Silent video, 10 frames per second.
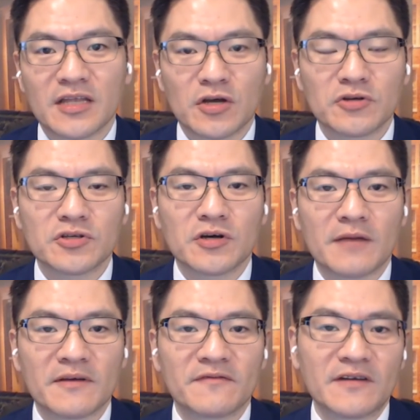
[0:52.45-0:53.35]
and also
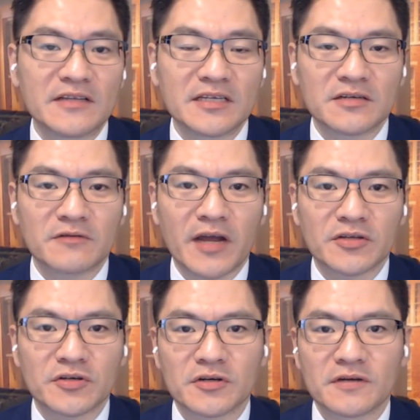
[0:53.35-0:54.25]
I'm the founding
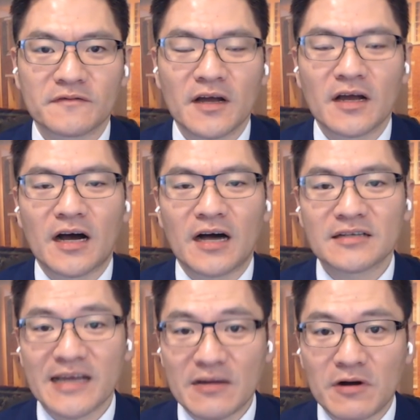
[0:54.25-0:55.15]
director
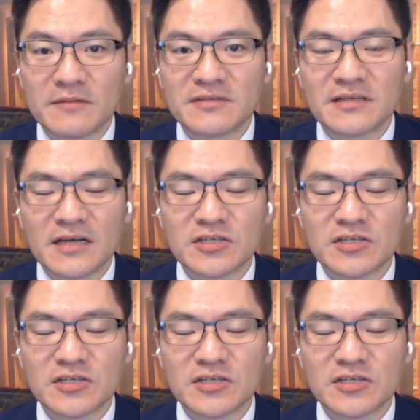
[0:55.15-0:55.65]
of Taiwan